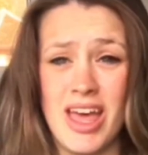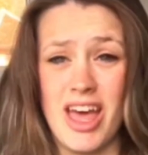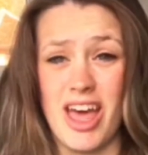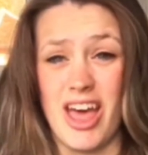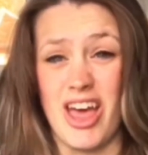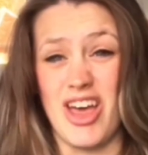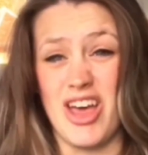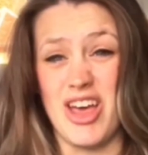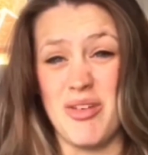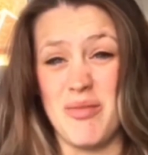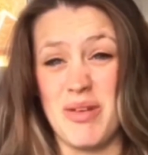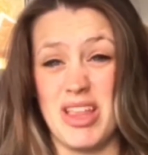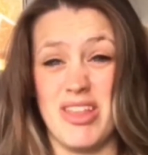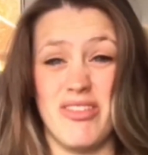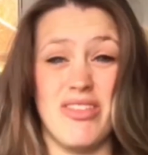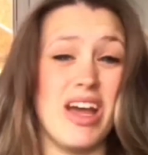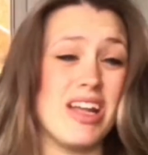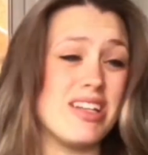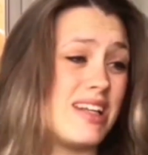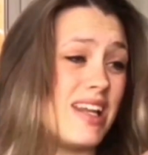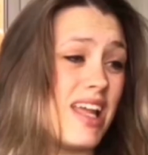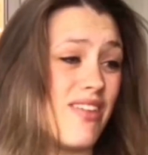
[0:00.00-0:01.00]
and you've
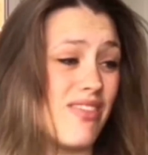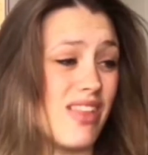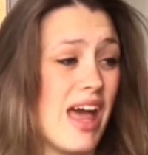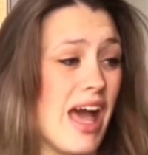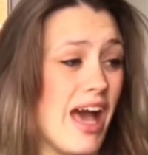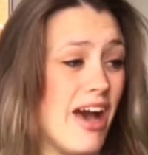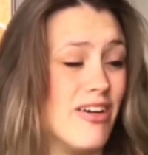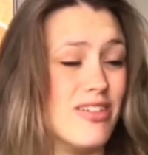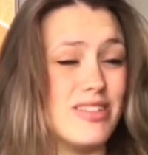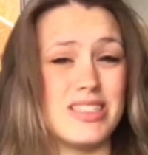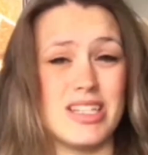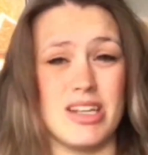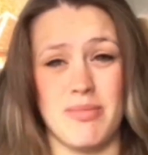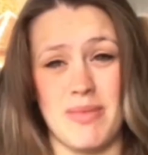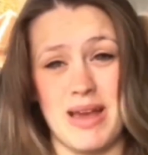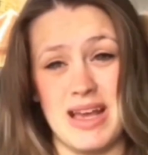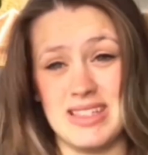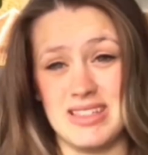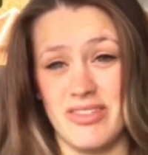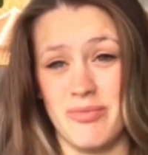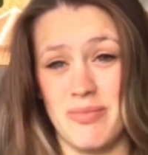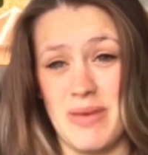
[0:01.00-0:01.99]
had to leave the house in a
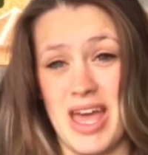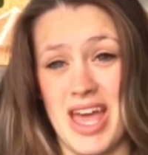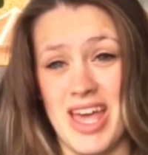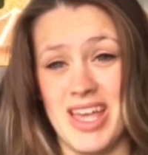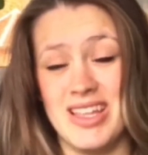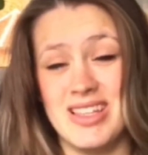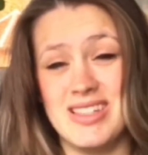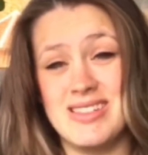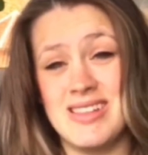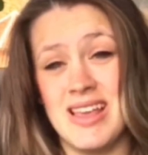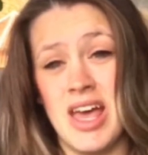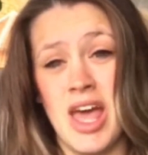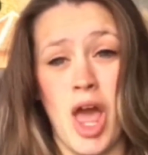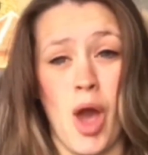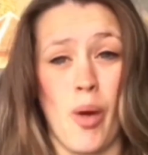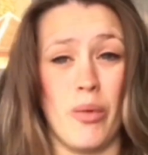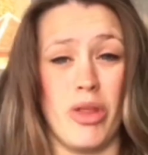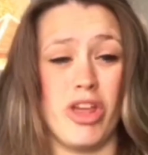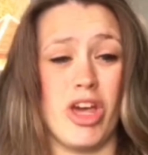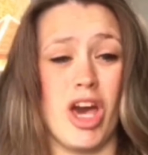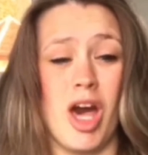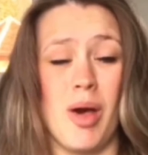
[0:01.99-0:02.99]
massive mess,
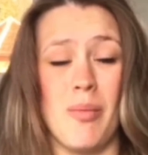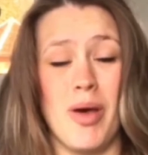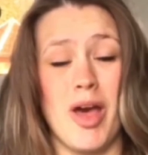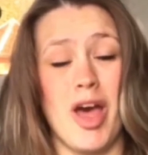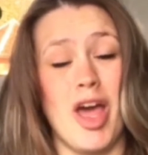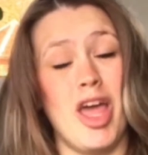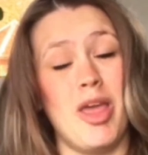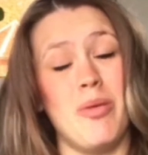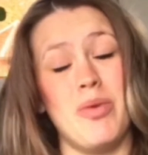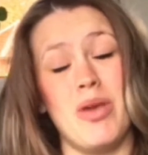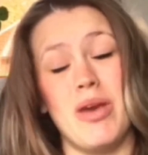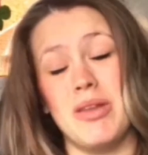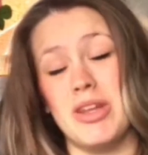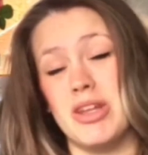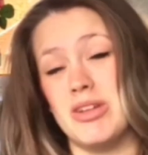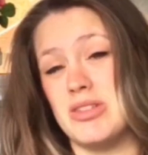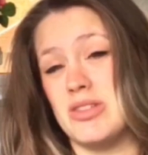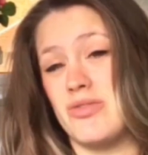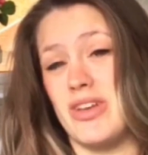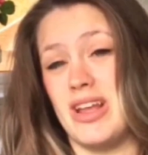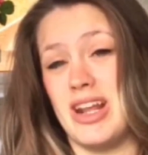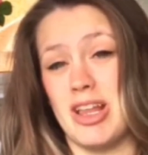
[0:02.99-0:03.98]
and when you come home you end up
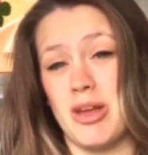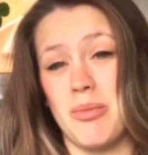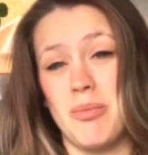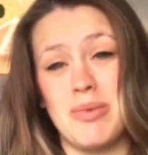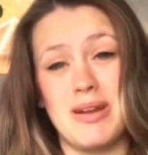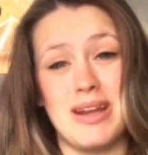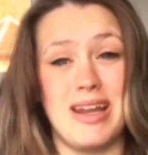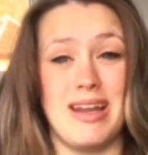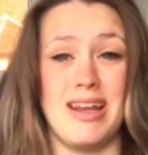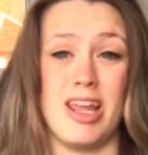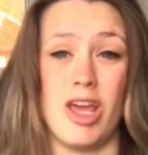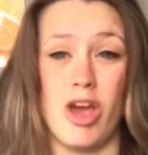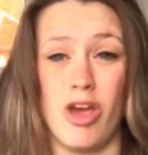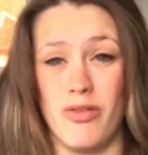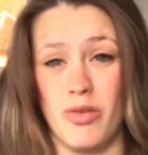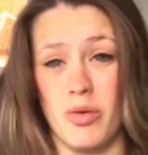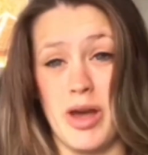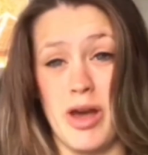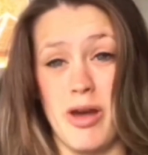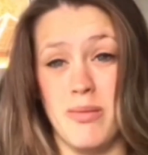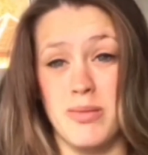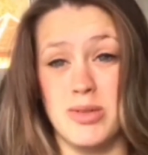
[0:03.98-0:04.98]
just feeling completely
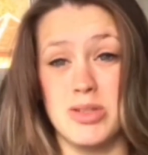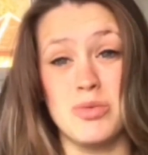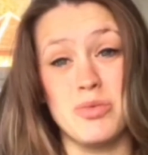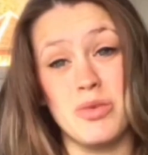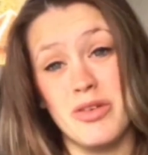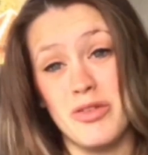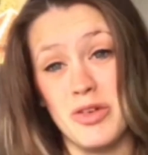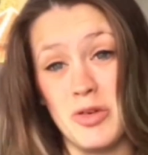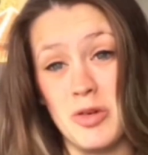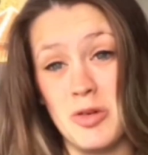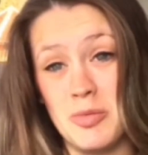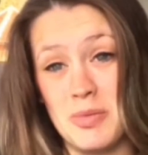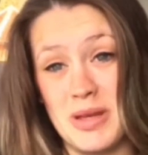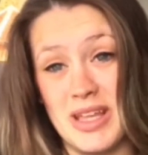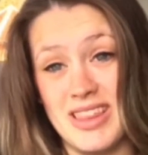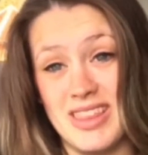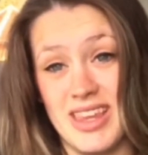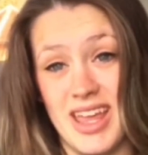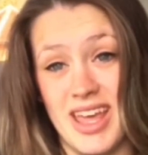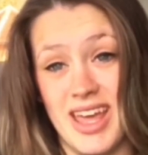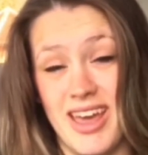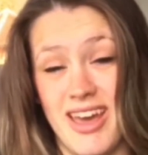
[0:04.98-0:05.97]
overwhelmed. We've all
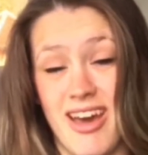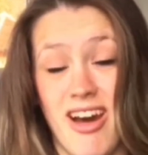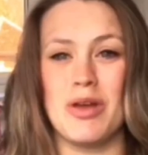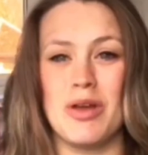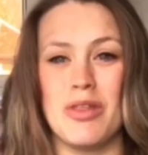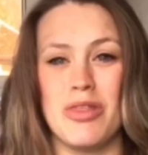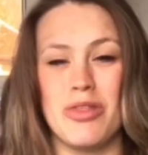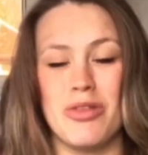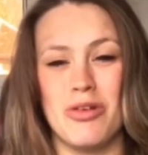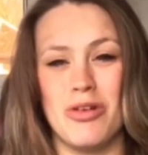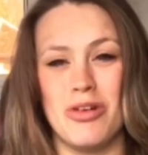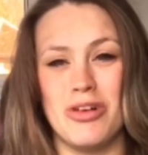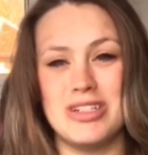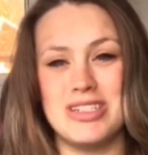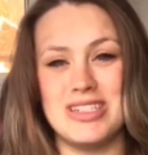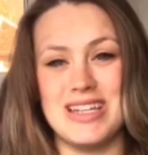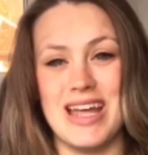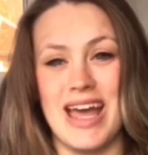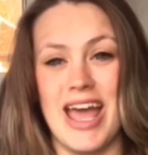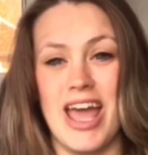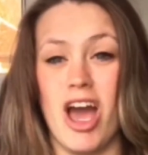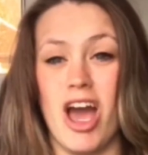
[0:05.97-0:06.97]
been there. So I thought
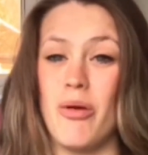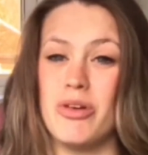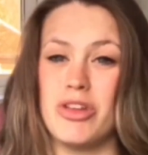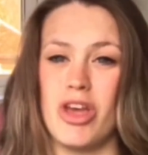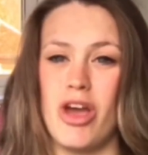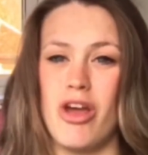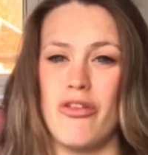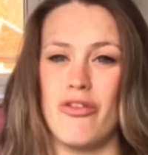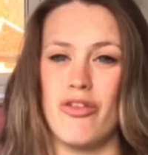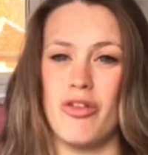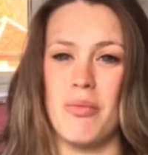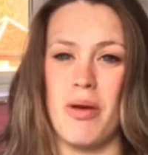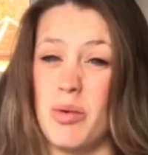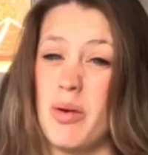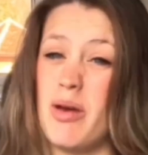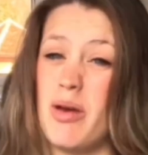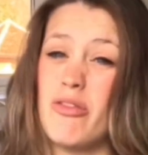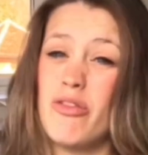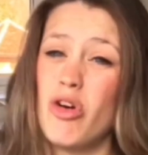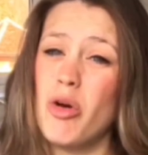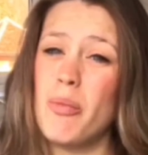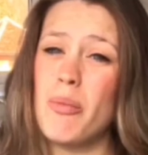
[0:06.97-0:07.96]
today I would go through
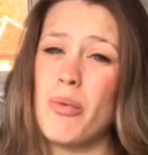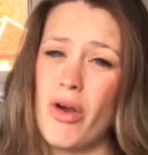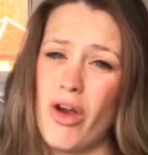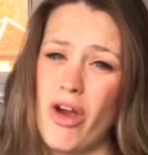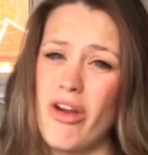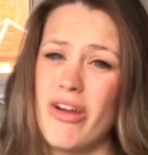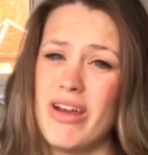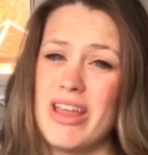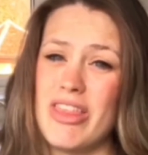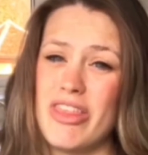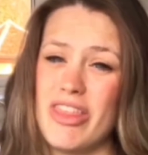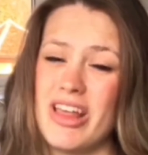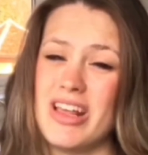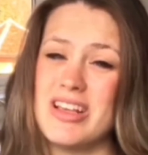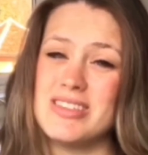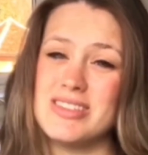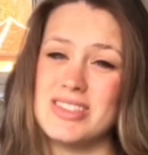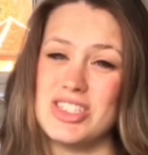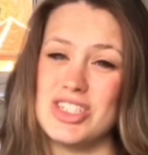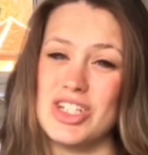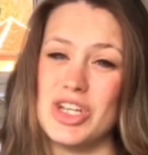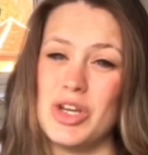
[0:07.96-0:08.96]
my 4 priority
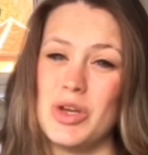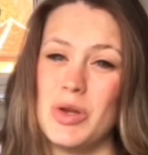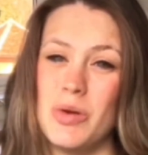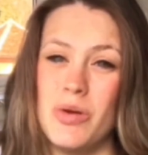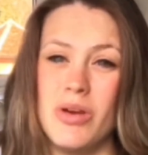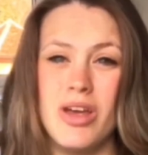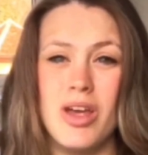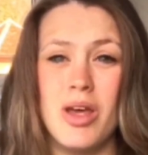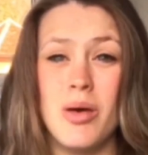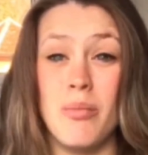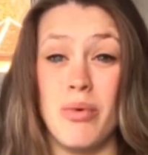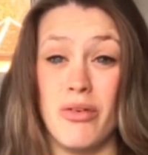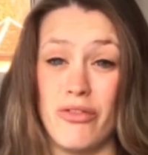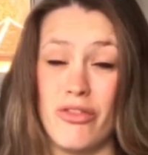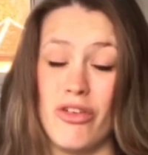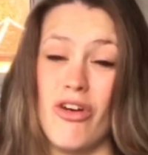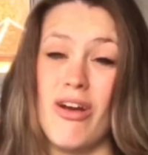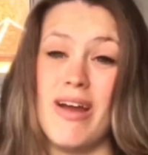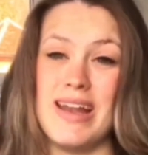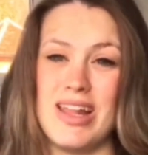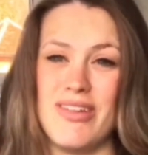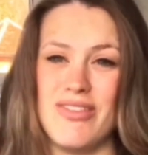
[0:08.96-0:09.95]
things to do
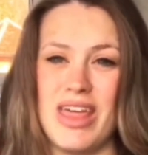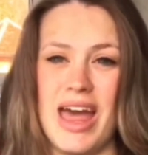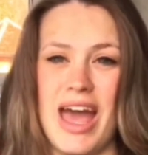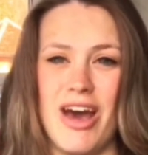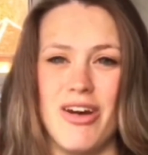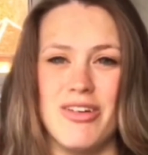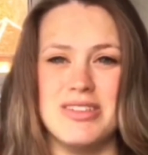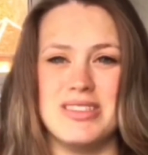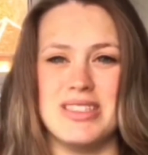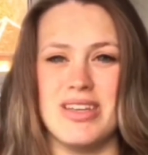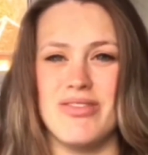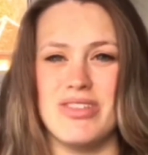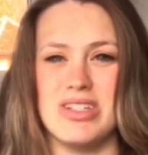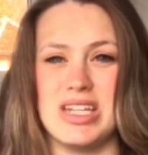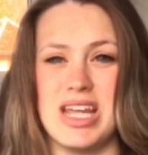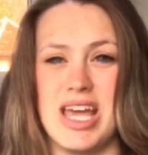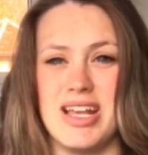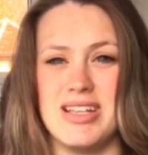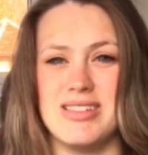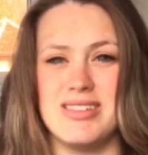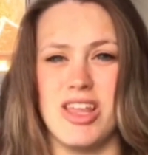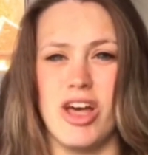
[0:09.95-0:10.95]
before I leave the house every
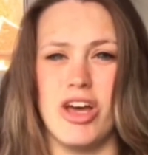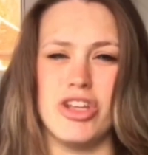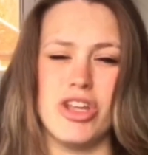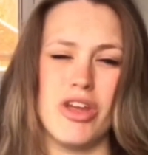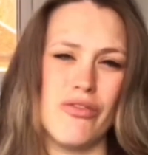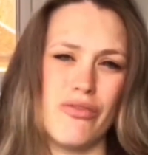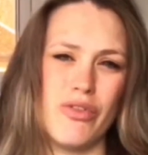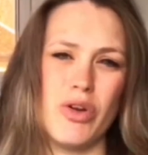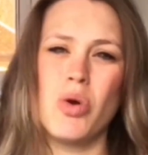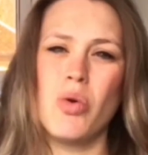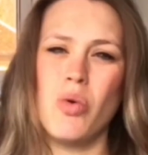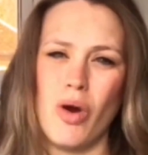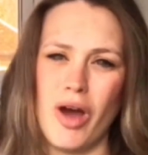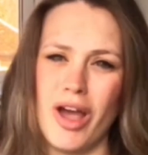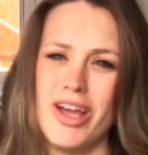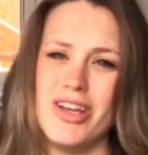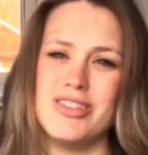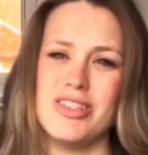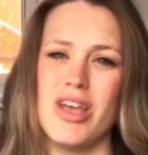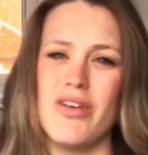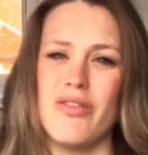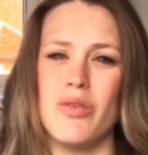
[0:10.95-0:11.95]
day so that I don't feel
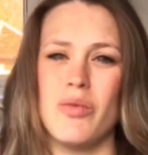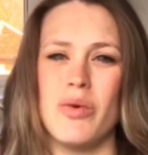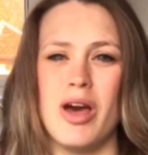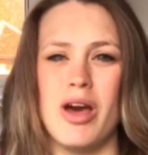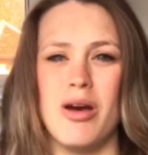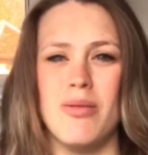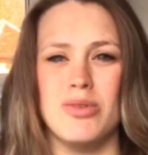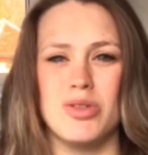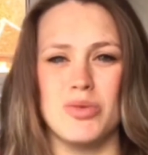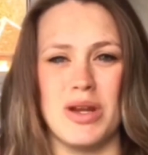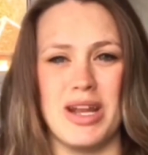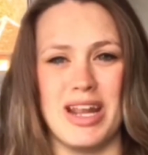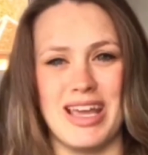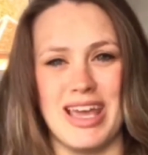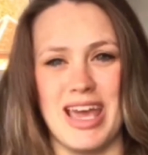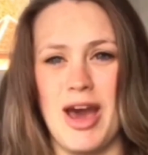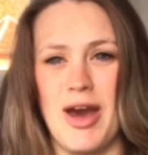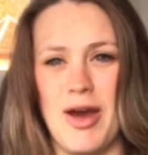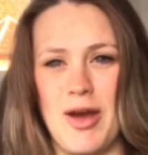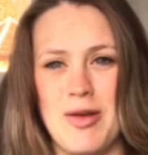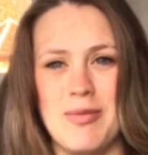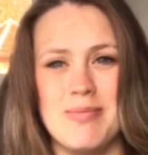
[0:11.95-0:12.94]
quite as overwhelmed when I
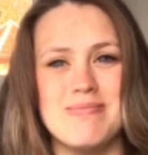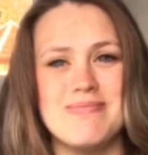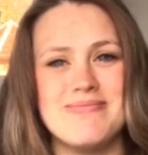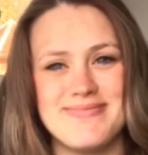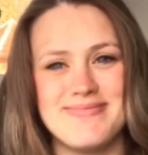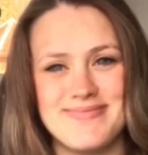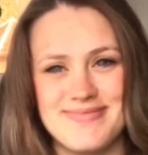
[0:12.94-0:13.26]
get home.